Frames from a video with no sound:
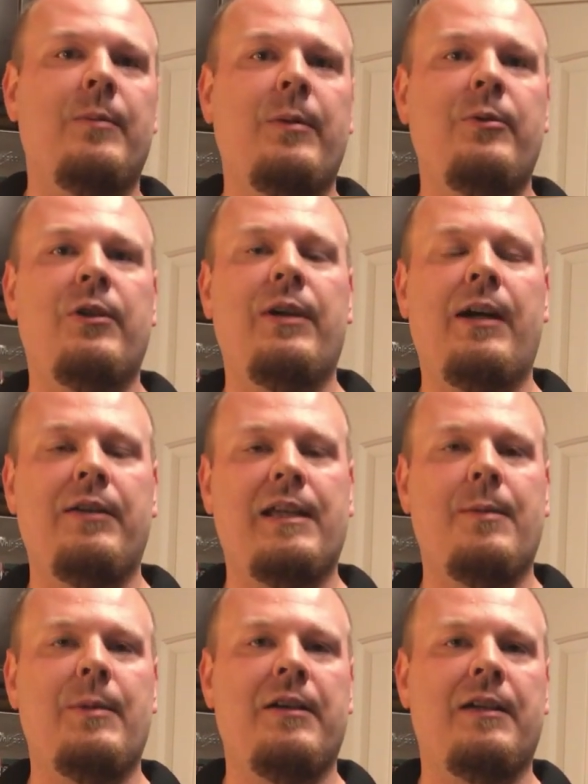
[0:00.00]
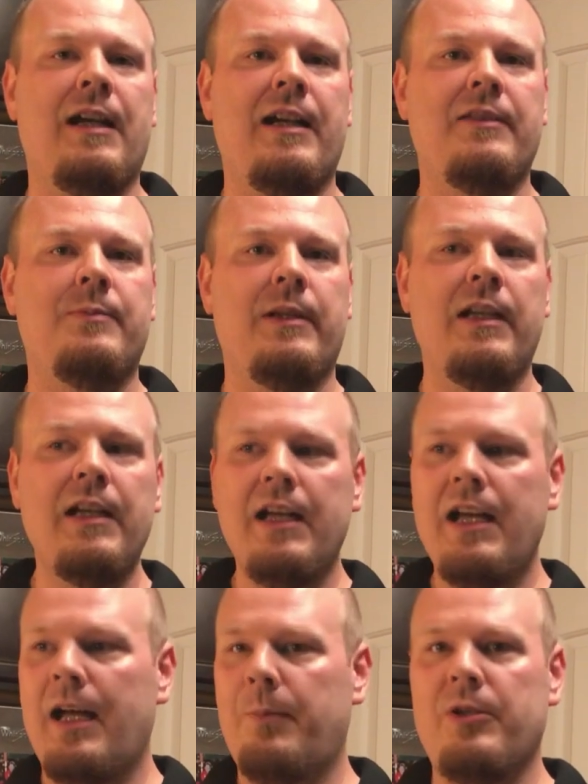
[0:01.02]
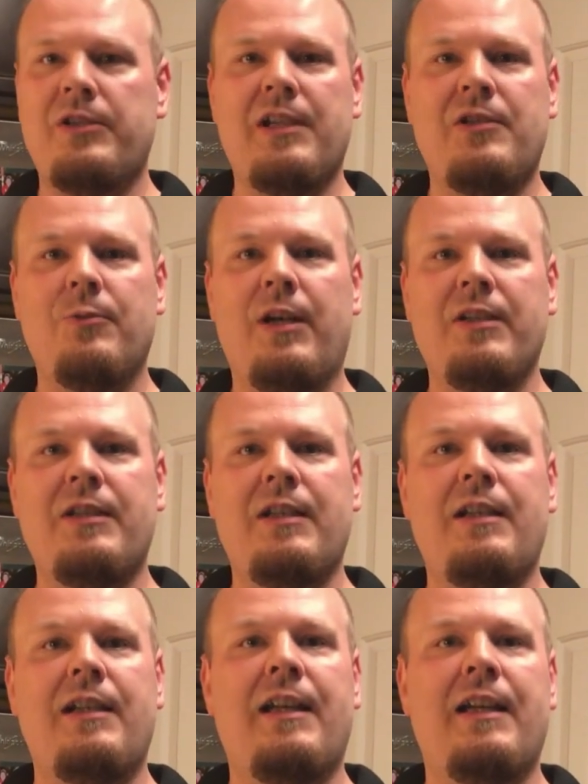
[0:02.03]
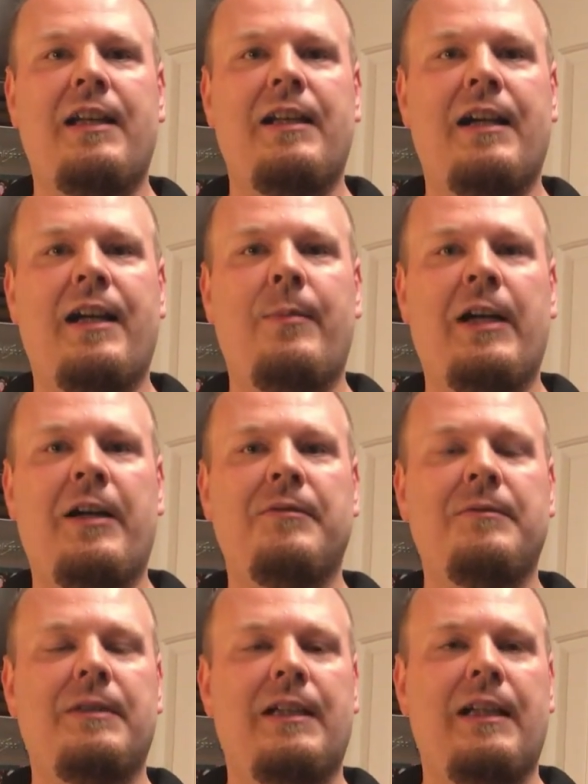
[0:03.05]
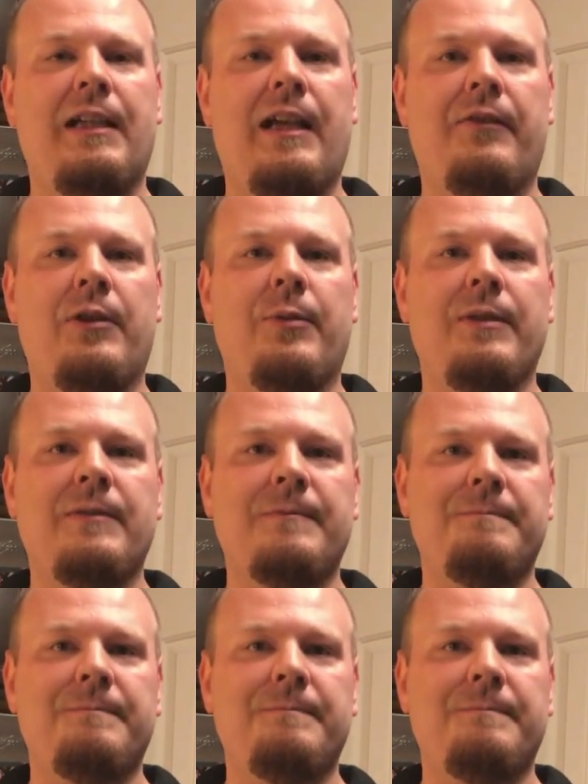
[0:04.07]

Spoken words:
Let me know how it came out, guys. But I appreciate you watching, and I am out. Have a good one.